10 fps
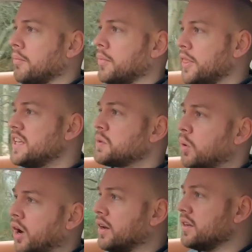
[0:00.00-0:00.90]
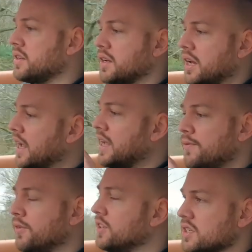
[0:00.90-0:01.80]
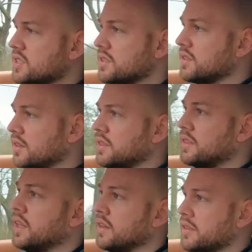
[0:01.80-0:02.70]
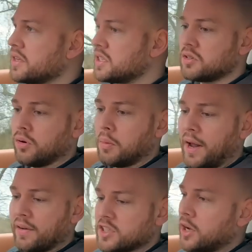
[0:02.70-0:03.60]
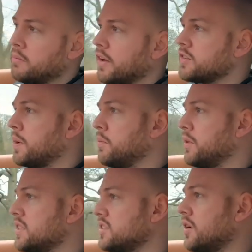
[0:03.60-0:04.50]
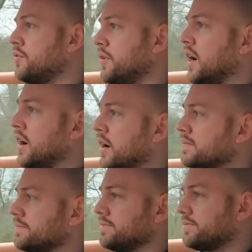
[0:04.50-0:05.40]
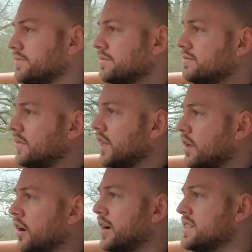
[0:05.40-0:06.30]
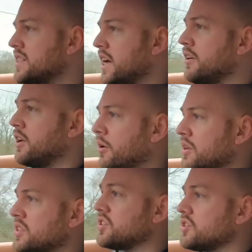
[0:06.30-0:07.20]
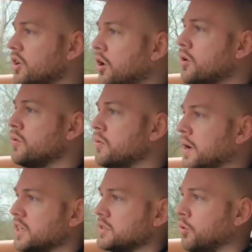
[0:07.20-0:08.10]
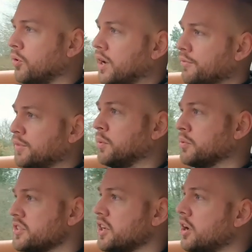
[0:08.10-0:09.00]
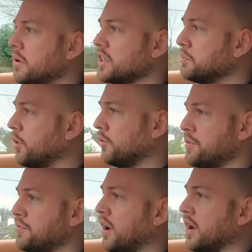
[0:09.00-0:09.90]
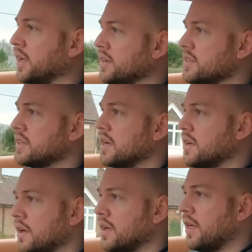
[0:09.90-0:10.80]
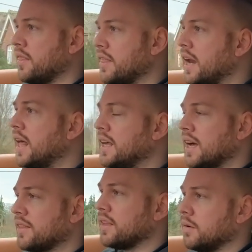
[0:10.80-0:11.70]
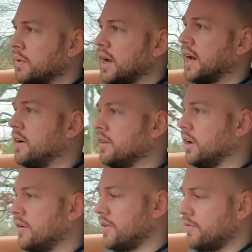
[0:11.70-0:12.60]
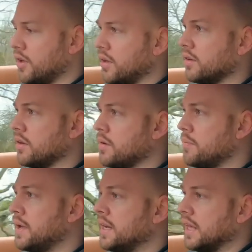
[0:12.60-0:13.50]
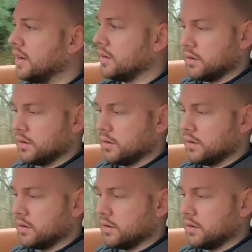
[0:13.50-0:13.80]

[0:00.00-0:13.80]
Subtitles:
This one, even just the short amount of time that I've spent with it so far, I can tell you is so much more comfortable, so much more refined than any other McLaren that I've ever been in.